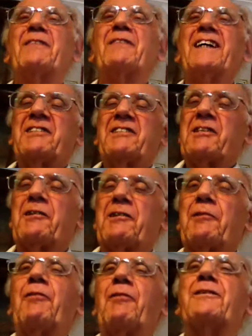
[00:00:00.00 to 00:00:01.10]
Just a thought
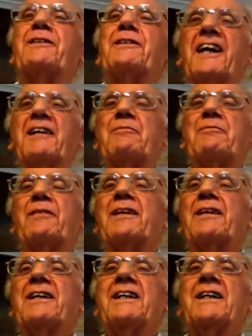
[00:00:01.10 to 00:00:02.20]
for today.
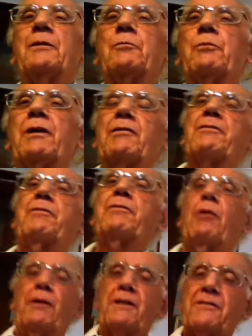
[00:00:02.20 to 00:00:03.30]
We look
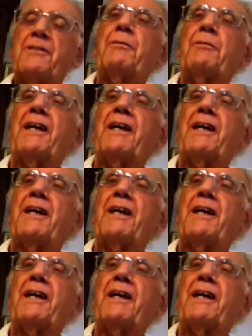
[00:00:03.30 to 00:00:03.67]
forward to being